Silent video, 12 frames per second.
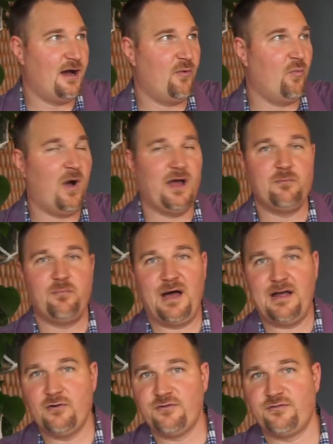wine
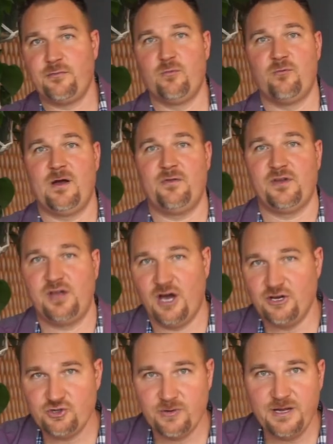buyers from around the
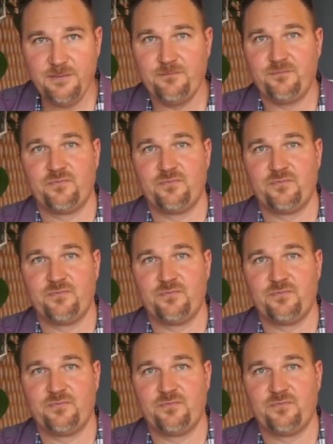country